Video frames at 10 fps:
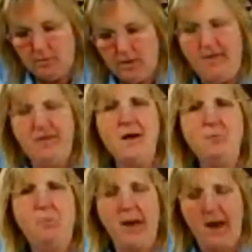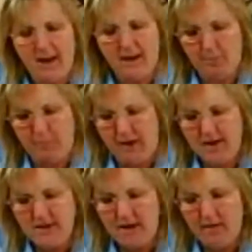I think
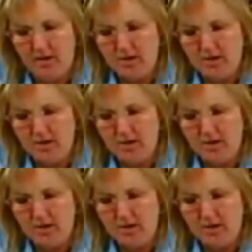Peg down in